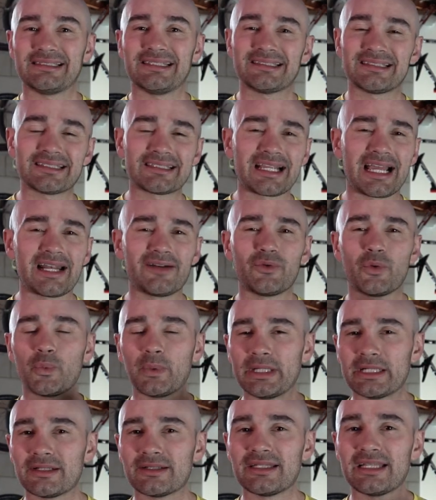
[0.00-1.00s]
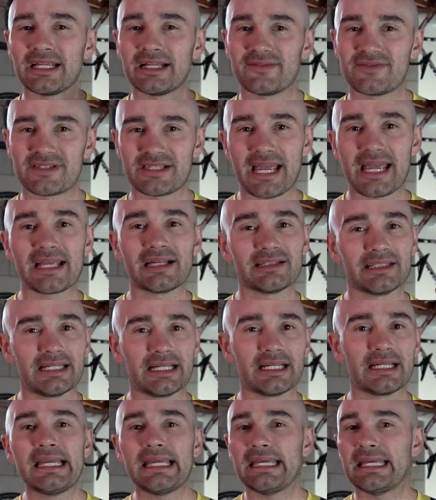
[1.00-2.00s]
This is kind of a weird thing of
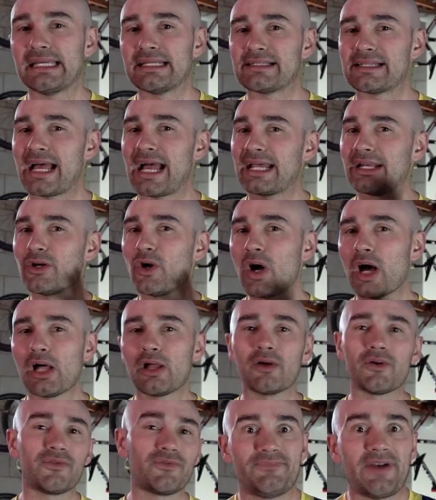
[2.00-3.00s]
cycling is I know how